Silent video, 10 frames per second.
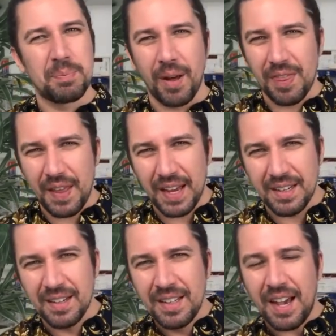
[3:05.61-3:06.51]
but
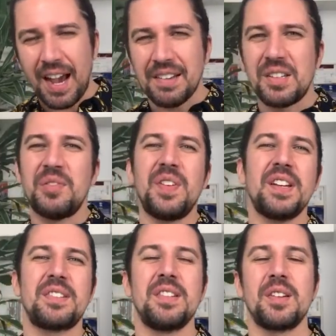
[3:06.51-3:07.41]
then as the
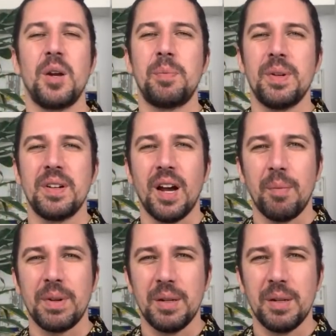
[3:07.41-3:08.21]
fixtures opened up,